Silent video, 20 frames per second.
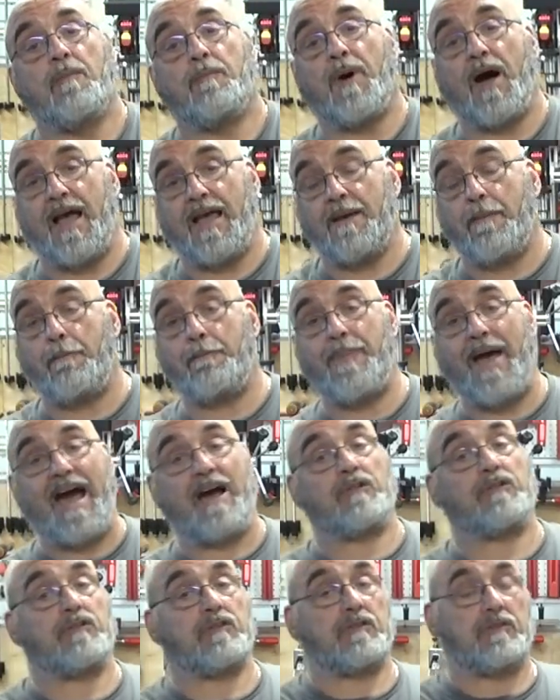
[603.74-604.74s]
by
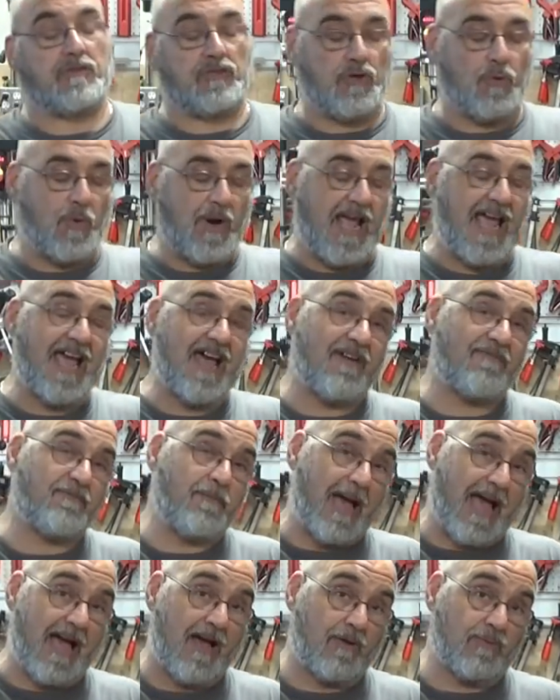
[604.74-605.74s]
about two and a half
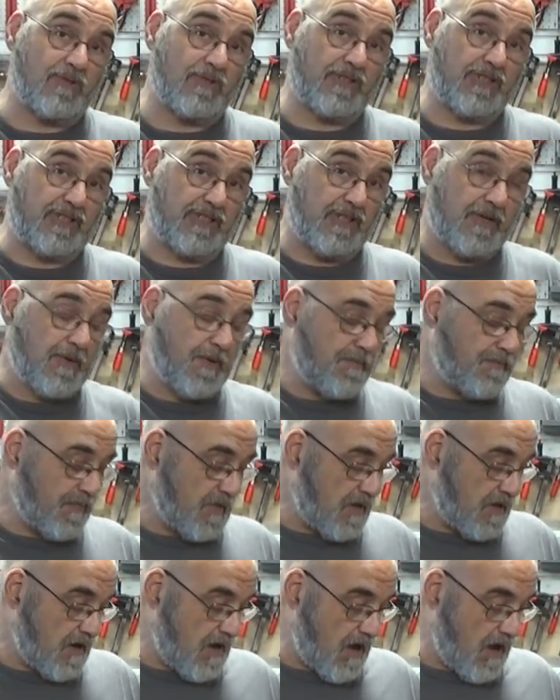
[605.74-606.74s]
pounds
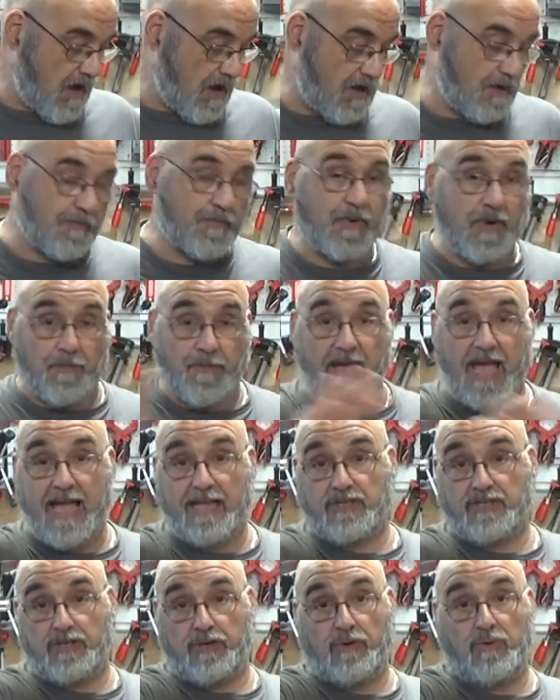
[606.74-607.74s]
uh,
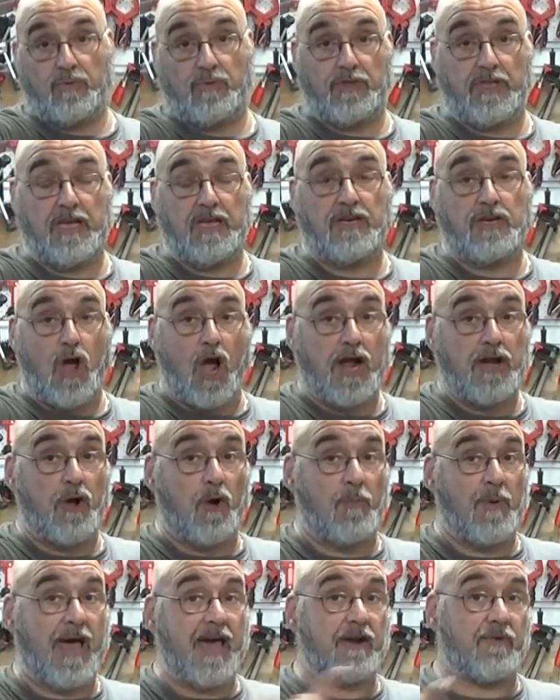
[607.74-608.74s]
compared to the
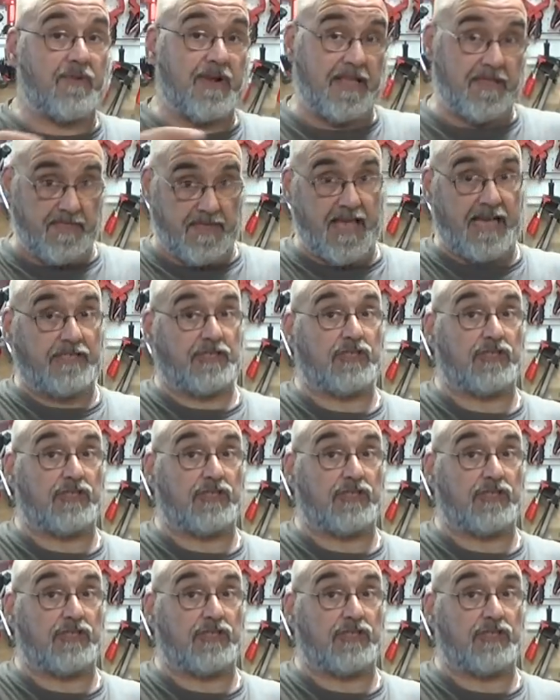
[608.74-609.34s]
9.0 battery in this.